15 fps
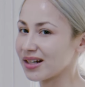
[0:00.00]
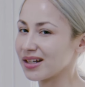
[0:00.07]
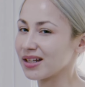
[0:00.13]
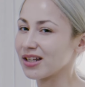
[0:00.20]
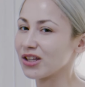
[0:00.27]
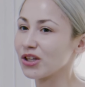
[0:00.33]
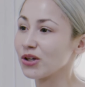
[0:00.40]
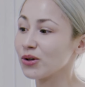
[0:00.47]
and
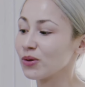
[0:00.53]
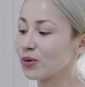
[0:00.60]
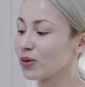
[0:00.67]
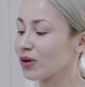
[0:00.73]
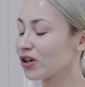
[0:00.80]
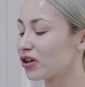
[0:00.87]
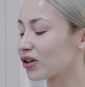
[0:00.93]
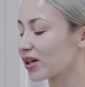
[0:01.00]
then you
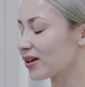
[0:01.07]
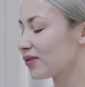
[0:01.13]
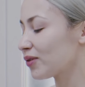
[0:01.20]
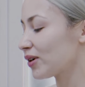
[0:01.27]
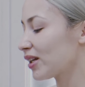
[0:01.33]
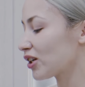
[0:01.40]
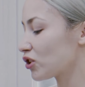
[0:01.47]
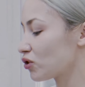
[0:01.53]
cook it for
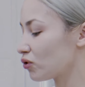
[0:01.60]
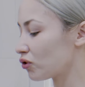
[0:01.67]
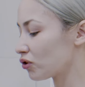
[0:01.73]
like 2